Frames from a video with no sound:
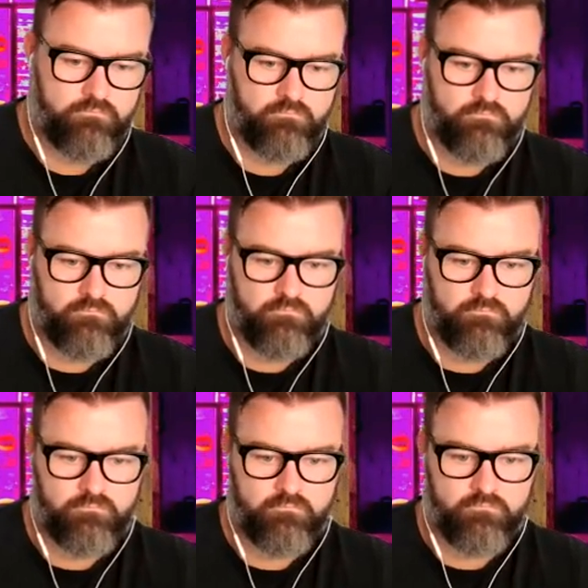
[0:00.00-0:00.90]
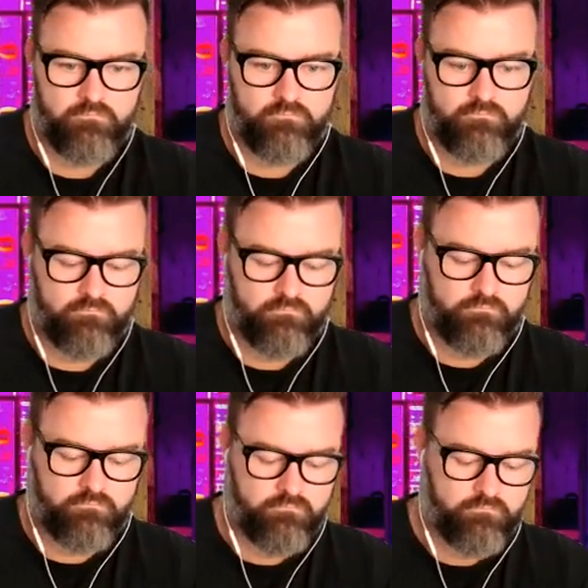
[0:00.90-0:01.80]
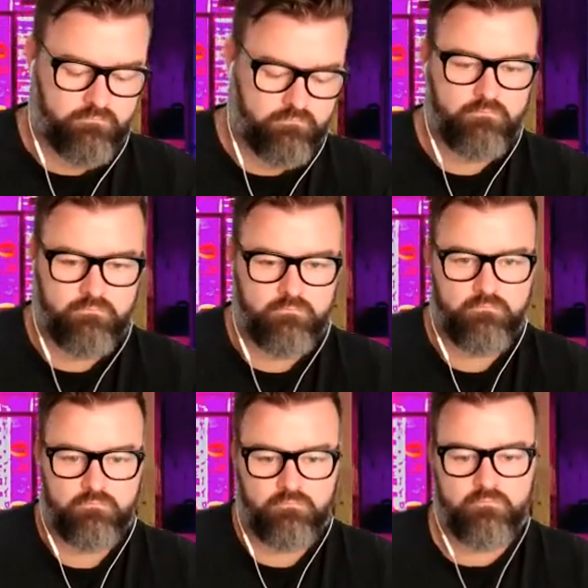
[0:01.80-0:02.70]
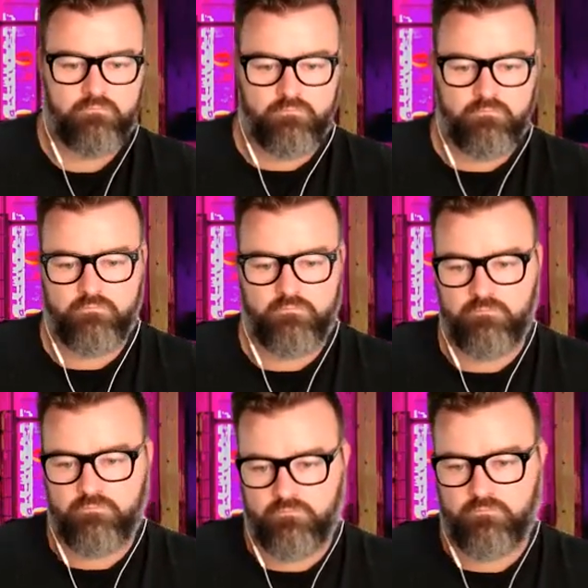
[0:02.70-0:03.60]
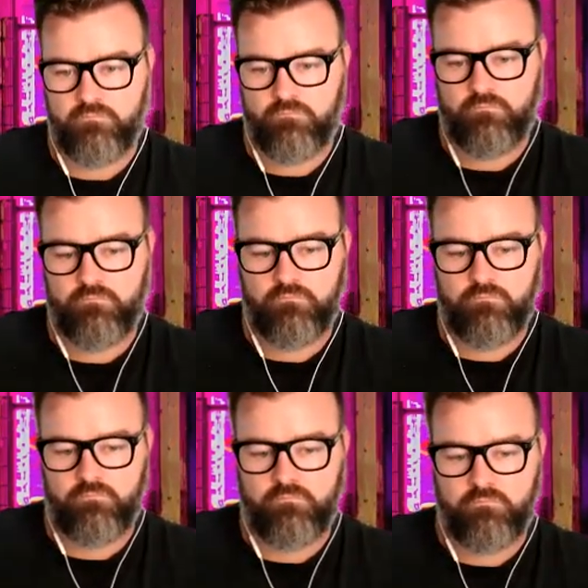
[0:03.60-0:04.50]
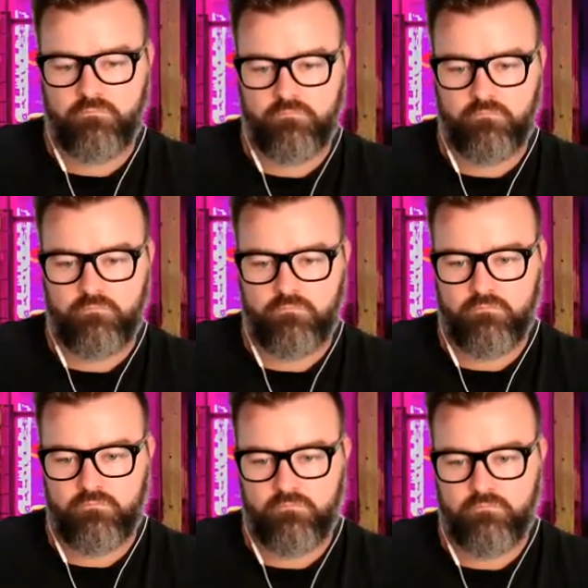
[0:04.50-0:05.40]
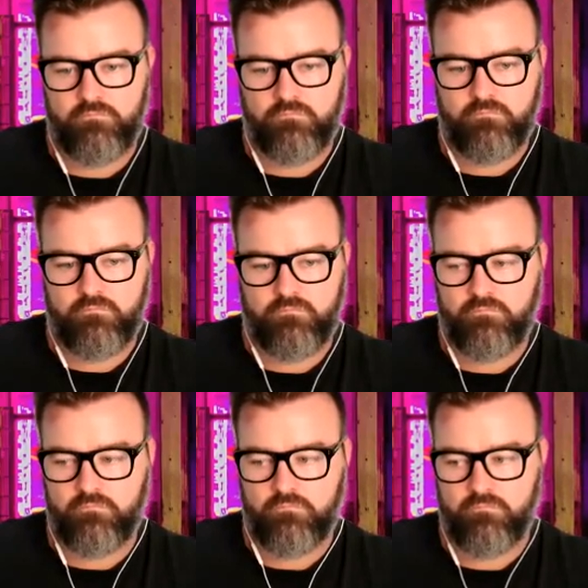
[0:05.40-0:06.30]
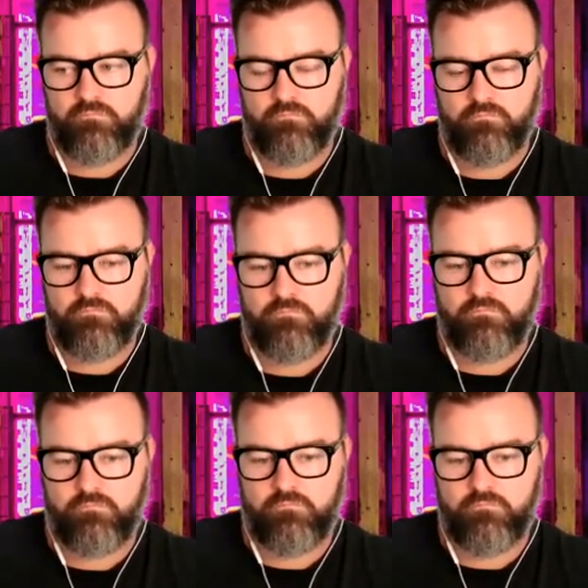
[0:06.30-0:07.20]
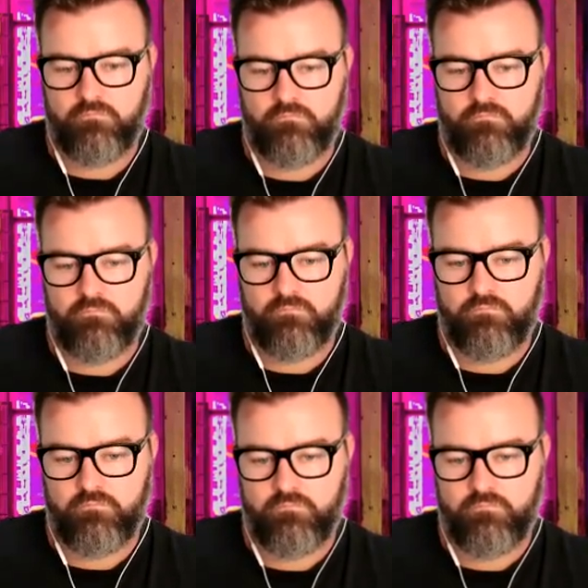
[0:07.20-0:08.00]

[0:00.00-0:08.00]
This person isn't speaking.